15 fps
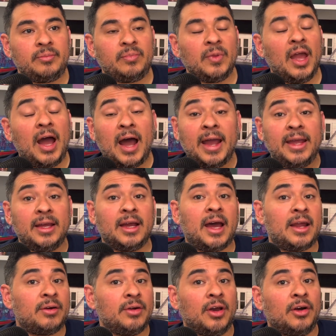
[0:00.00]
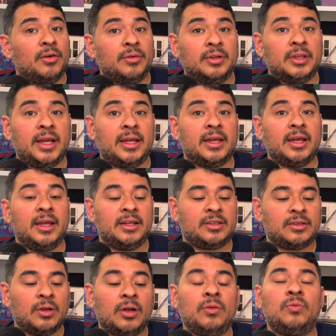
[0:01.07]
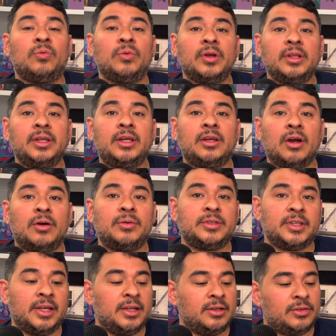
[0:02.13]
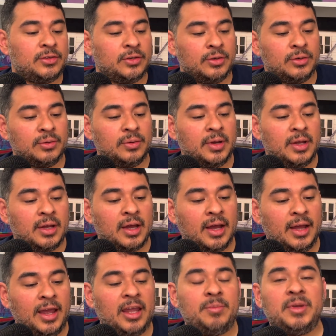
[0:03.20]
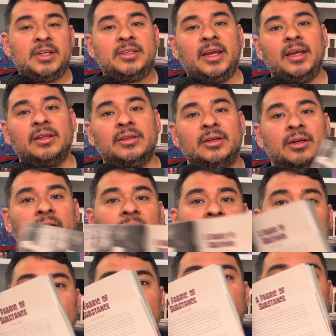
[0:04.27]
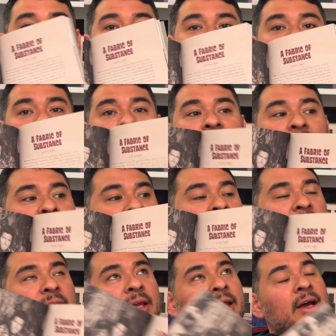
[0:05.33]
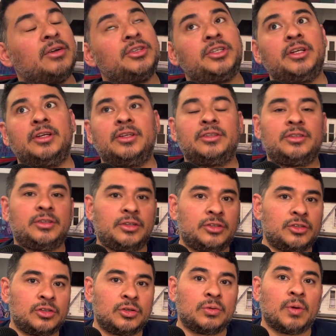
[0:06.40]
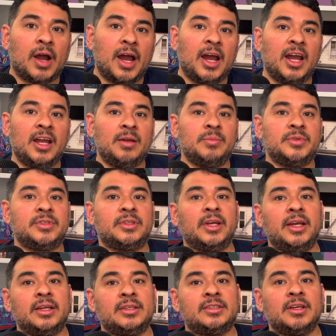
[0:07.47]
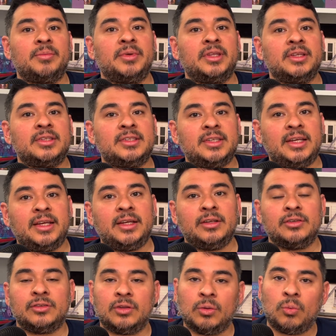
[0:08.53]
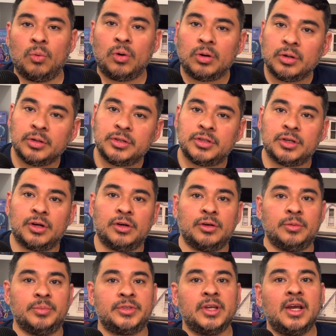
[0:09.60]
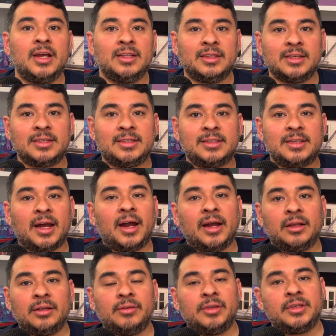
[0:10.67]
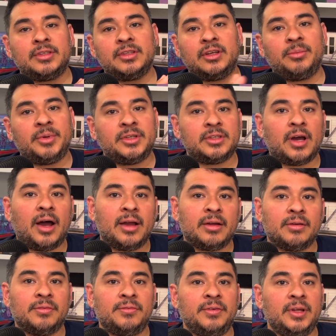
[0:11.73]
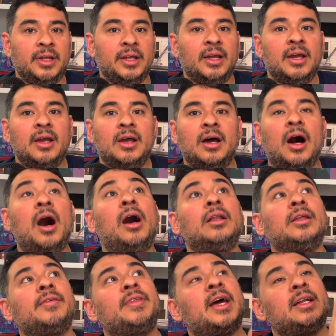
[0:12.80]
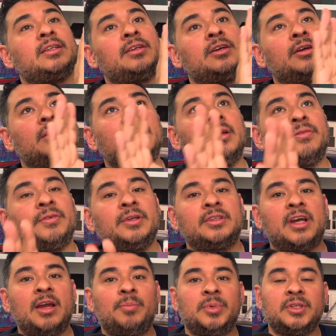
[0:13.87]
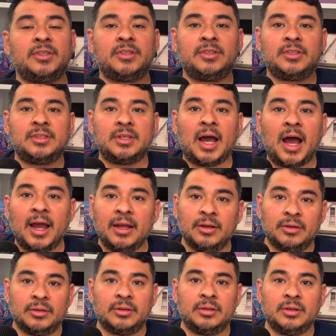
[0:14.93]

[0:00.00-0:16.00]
I don't know, like it really goes into Amy Taylor really goes, and I like how she just describes like some of the scenes, the wardrobes, the style of the cinematography, all of that different type of style,